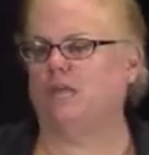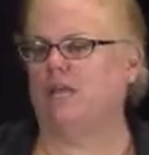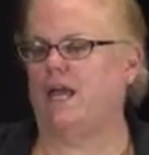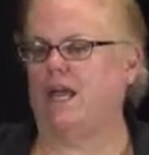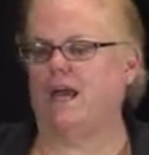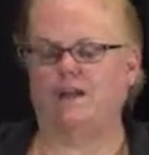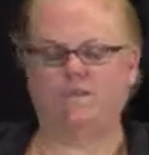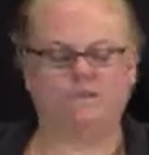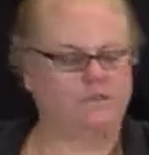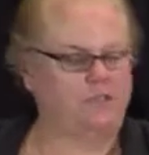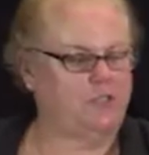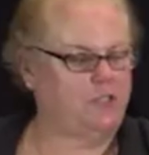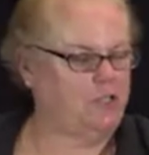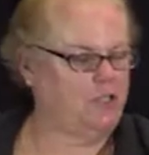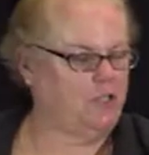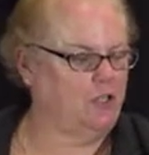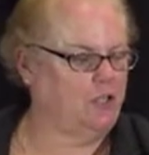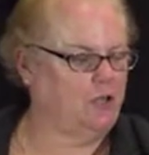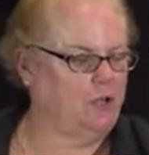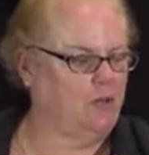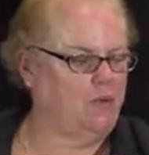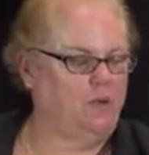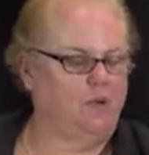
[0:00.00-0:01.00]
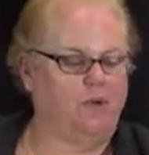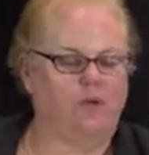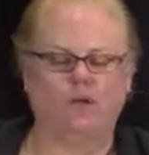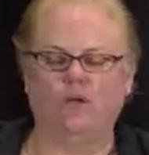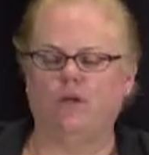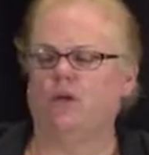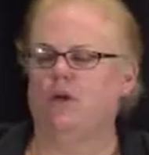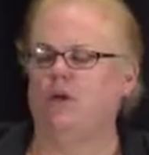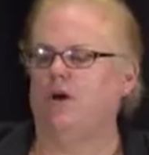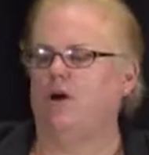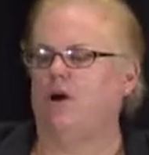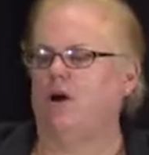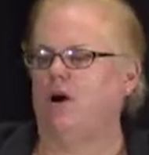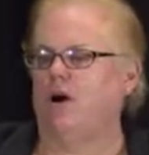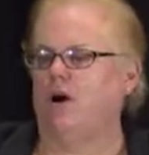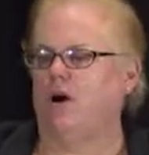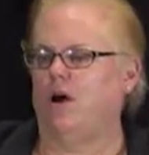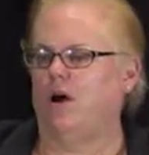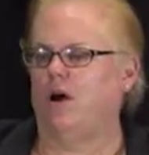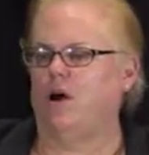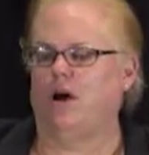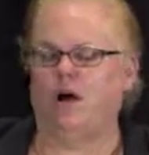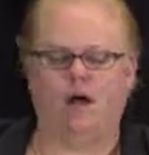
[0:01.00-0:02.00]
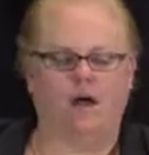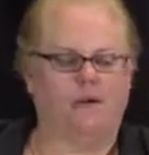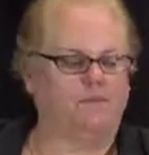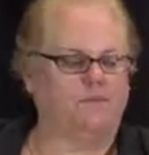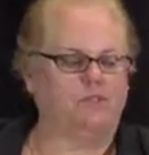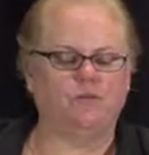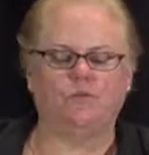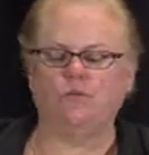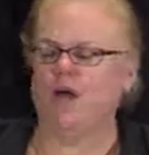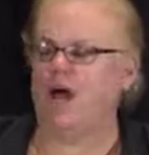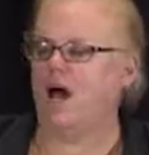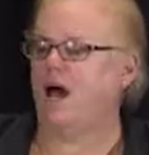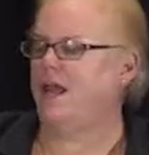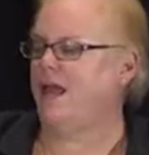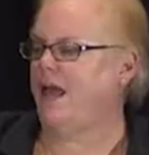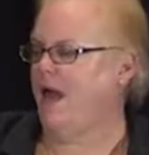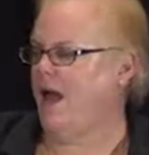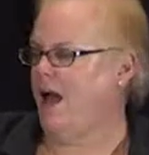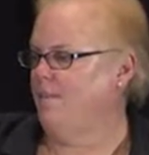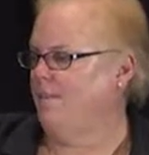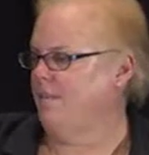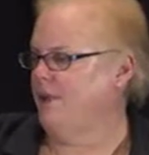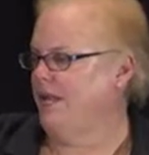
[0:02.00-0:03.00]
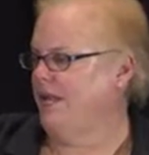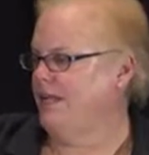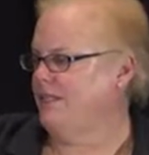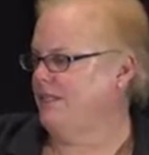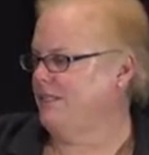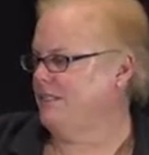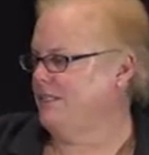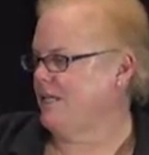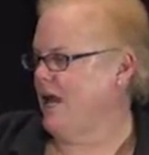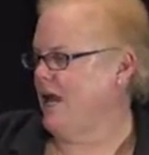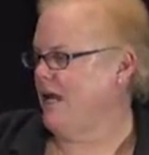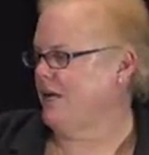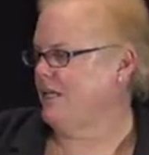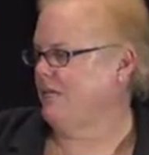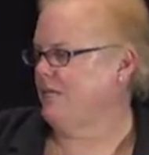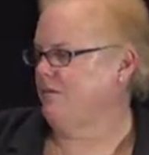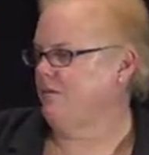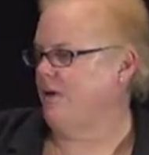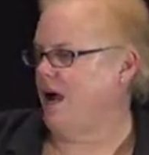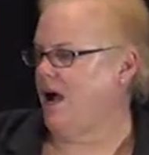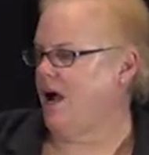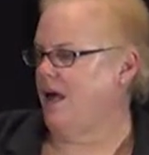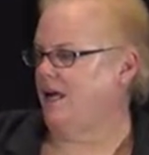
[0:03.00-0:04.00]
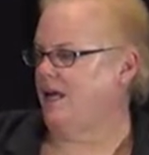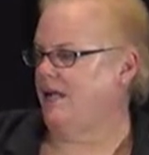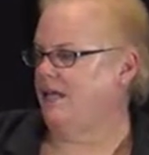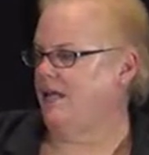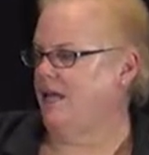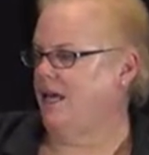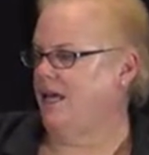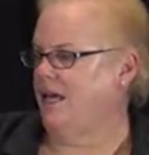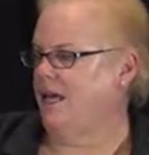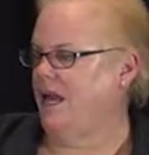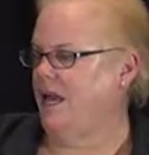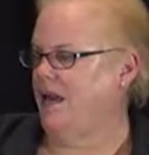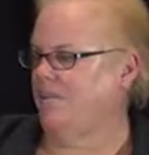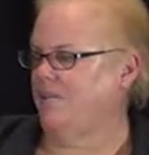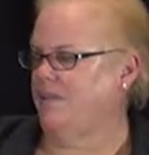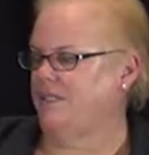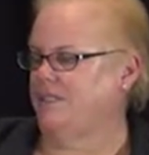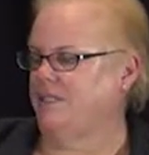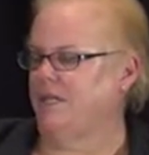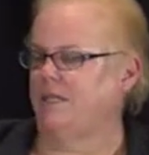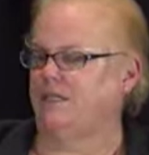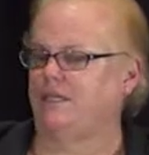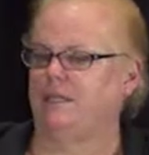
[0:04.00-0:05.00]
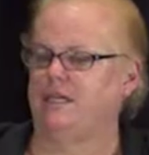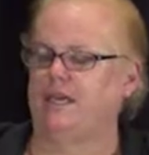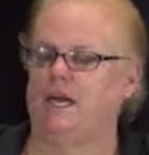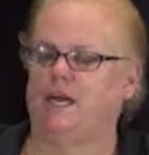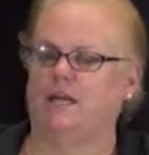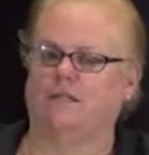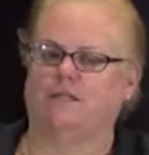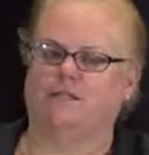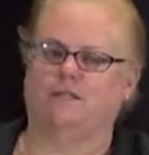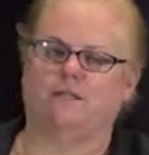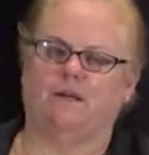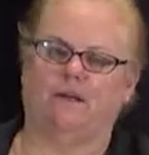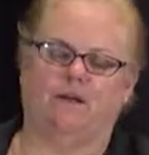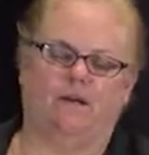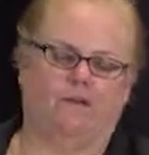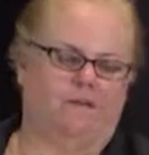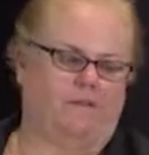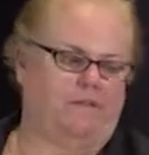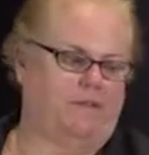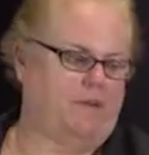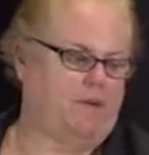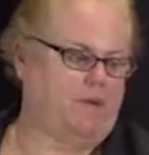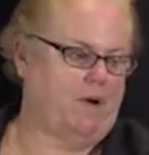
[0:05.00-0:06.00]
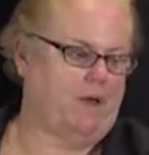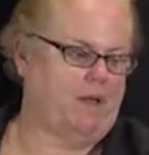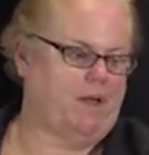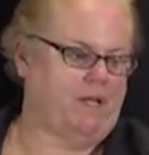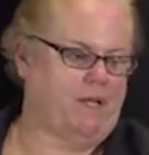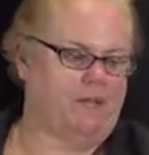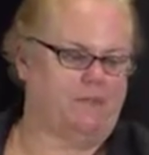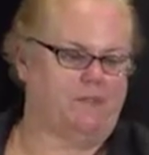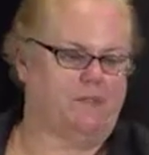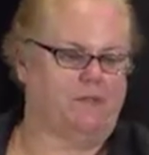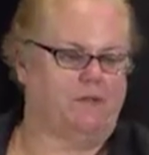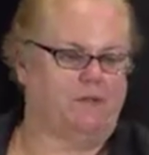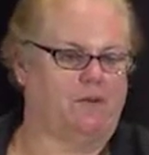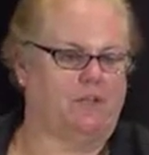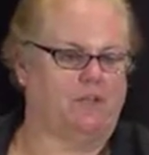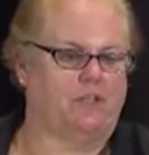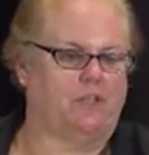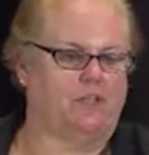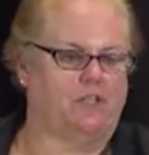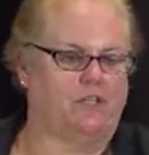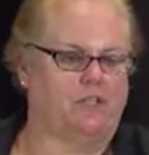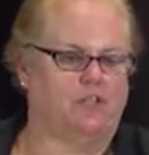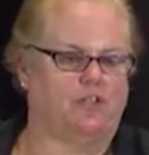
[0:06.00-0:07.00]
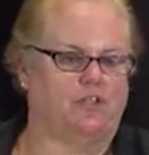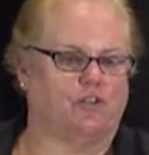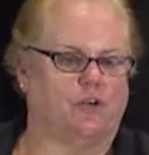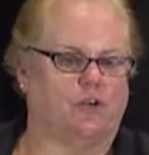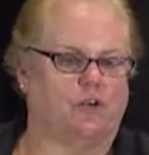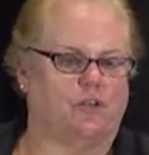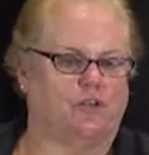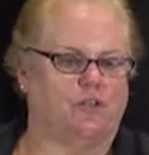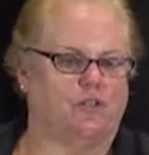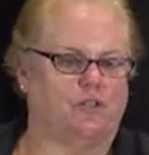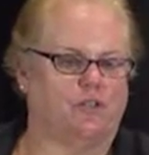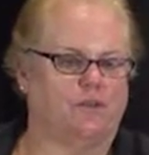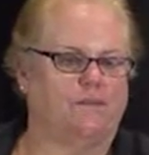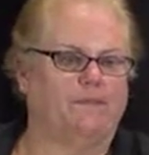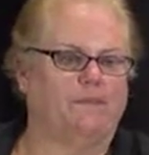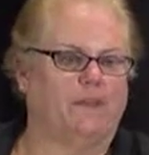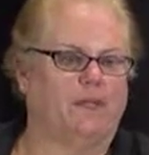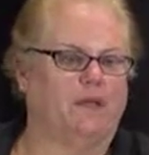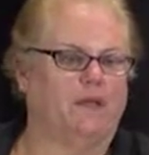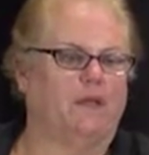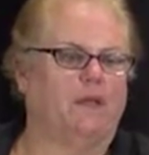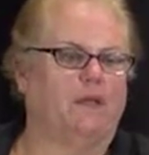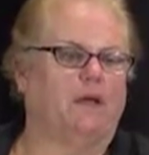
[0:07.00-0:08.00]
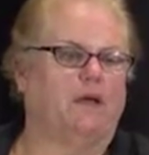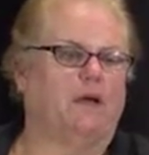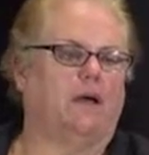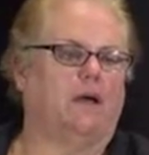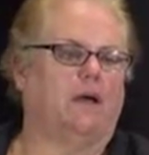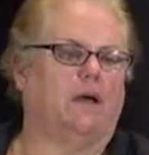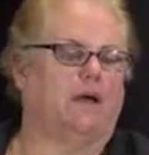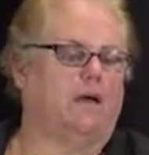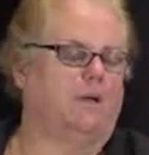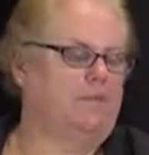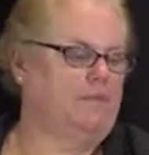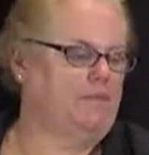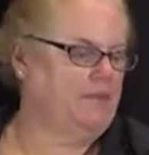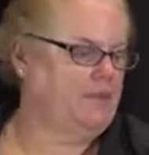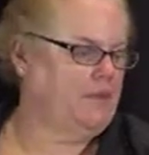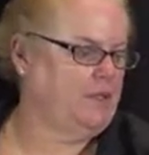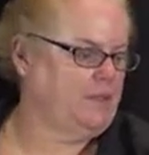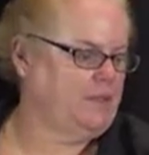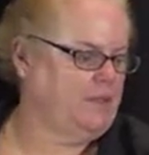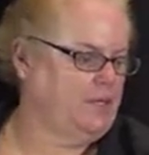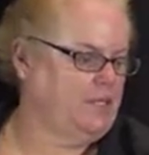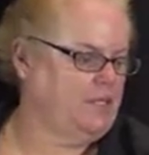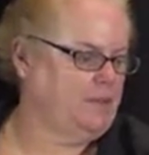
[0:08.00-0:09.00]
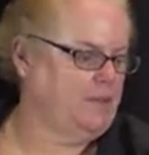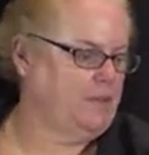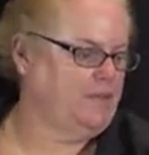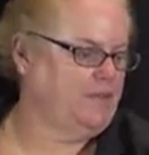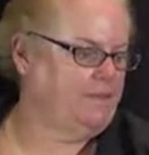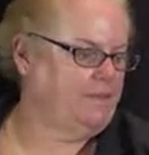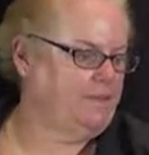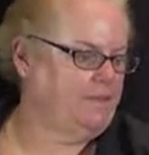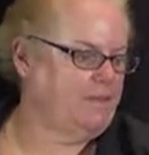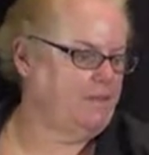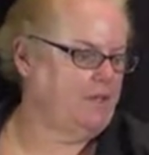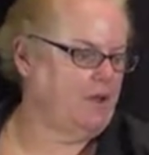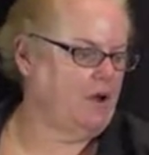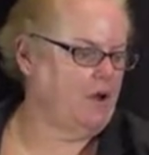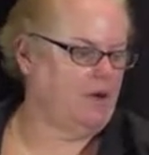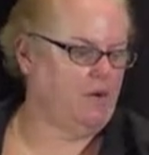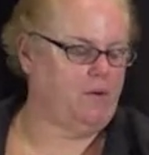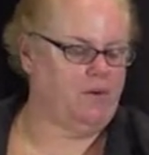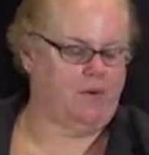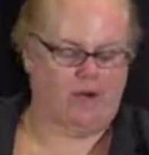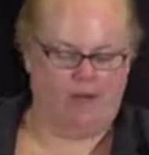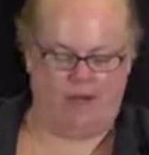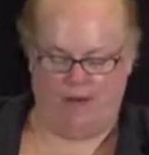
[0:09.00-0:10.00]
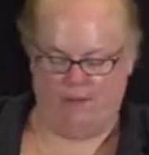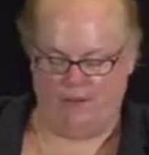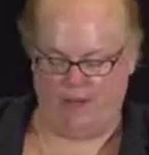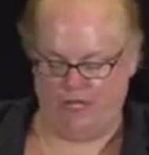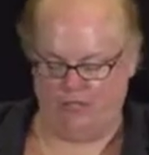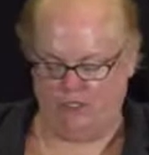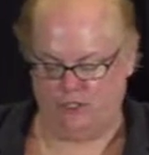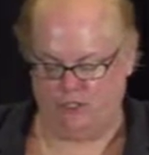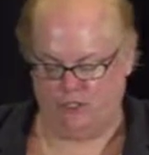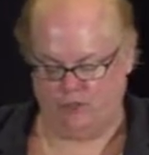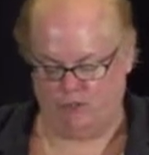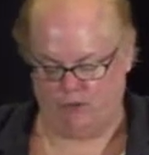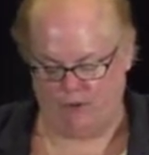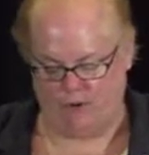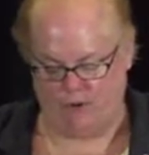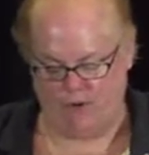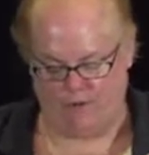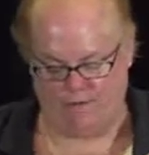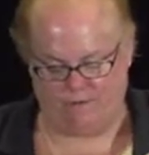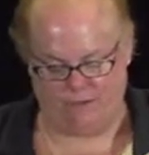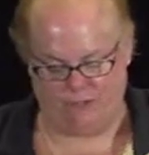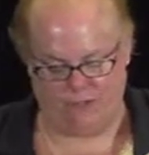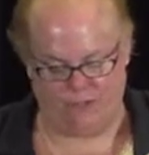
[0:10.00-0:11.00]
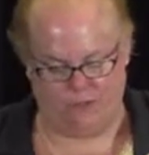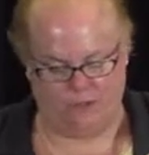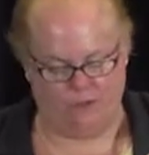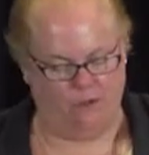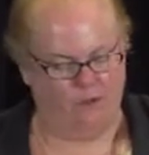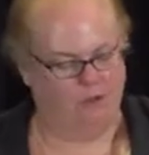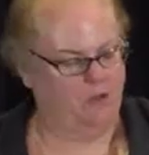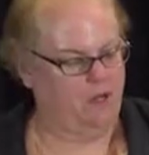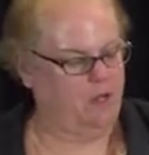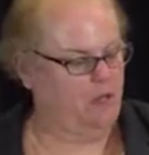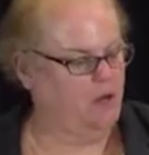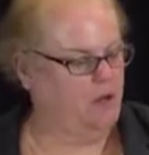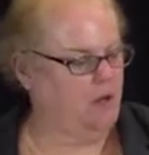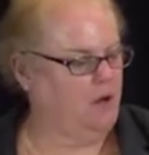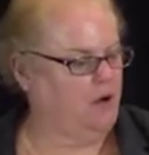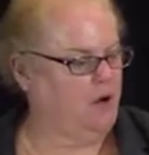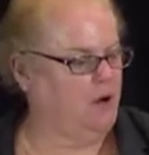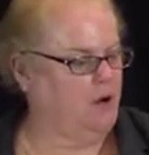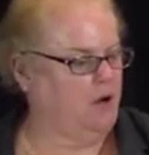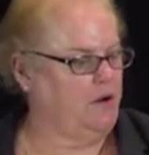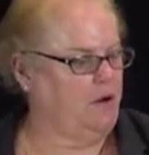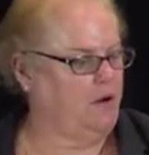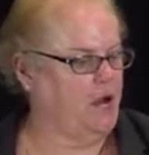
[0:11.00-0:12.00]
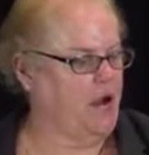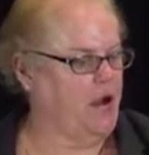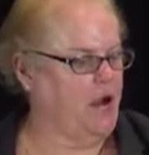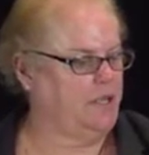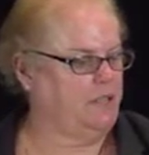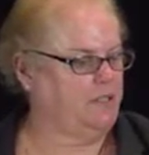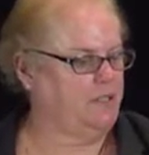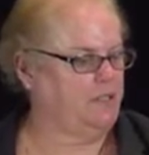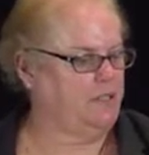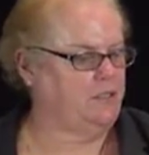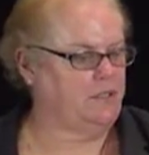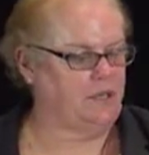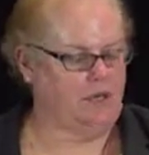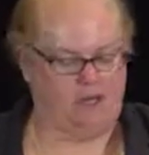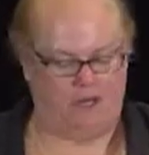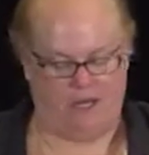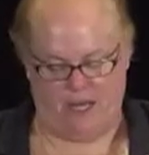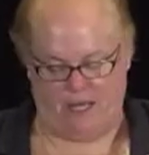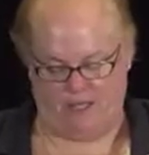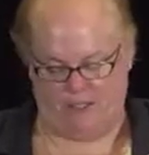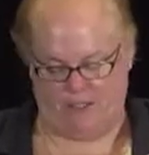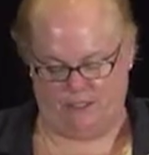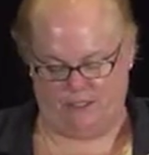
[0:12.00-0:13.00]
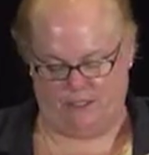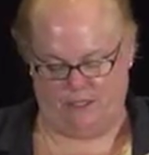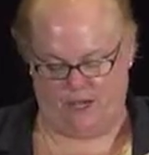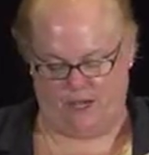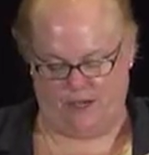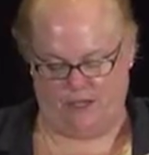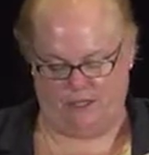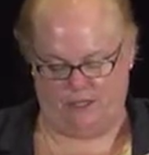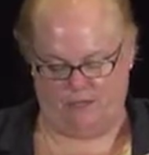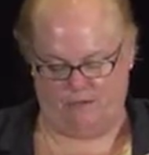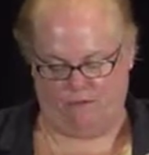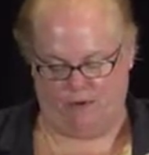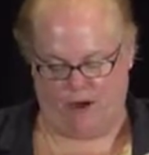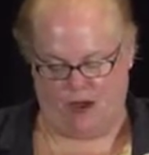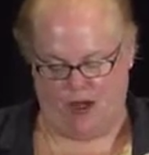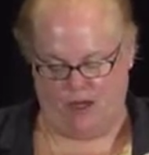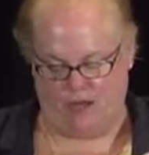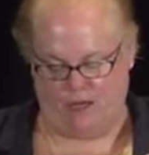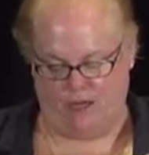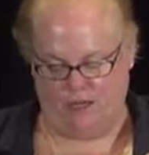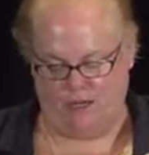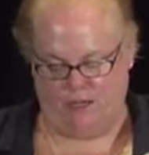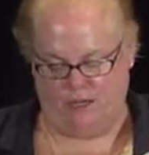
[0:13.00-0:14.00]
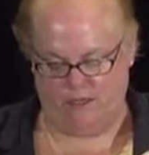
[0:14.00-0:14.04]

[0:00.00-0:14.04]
and F2 are, do not happen at the SOC and the rock, and that happens at the end of the quality episode at the discharge assessment. So A2 through F2 are not done at the SOC and the rock.